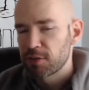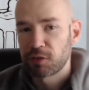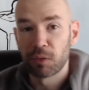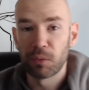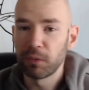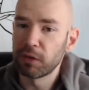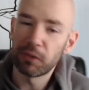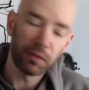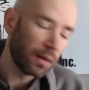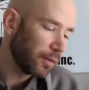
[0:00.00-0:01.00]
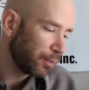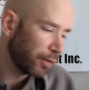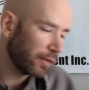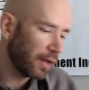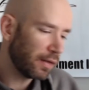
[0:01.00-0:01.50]
So, I'm going to
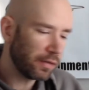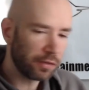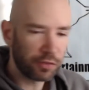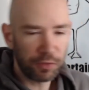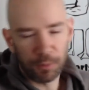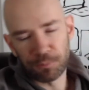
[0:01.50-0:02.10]
put that in here too.